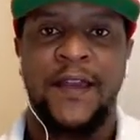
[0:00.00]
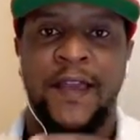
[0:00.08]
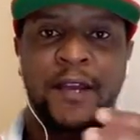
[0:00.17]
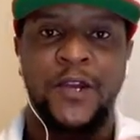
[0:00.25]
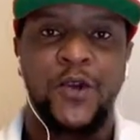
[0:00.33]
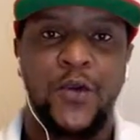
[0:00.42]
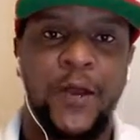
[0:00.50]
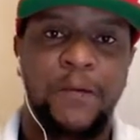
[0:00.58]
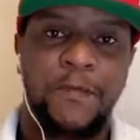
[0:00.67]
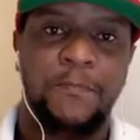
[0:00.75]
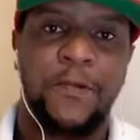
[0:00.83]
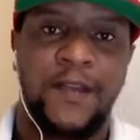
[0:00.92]
And you know, when
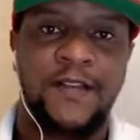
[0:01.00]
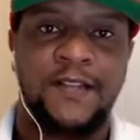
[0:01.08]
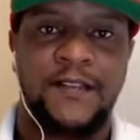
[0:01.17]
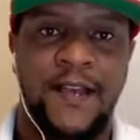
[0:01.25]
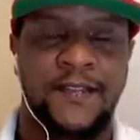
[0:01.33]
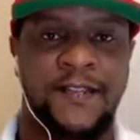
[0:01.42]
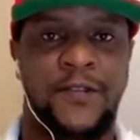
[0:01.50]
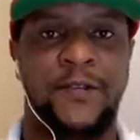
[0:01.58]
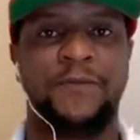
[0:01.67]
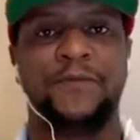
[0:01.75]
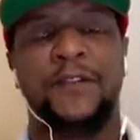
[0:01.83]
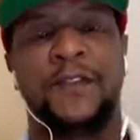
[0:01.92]
people criticize you,